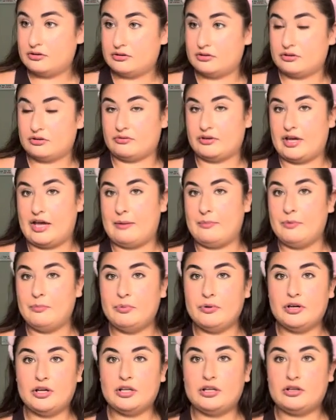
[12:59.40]
Okay, I'm gonna
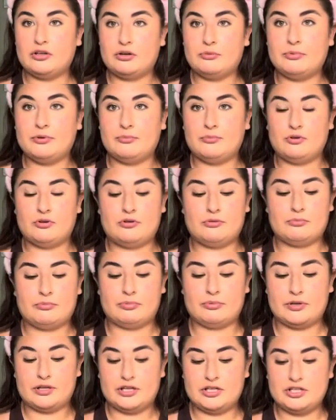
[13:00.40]
put a little bit more
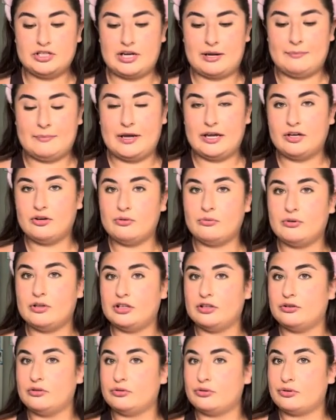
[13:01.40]
blush. I might go a
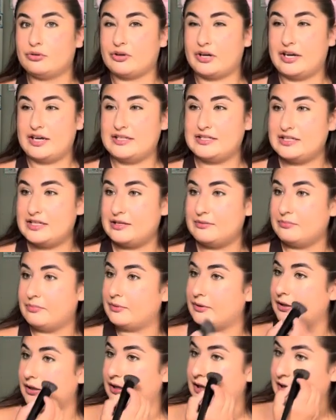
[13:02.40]
little crazy,
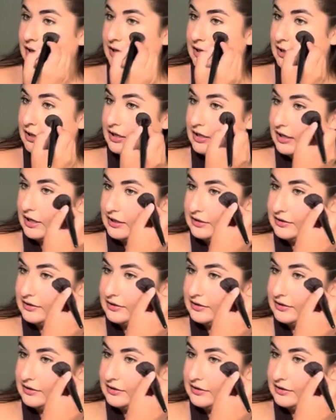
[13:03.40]
but I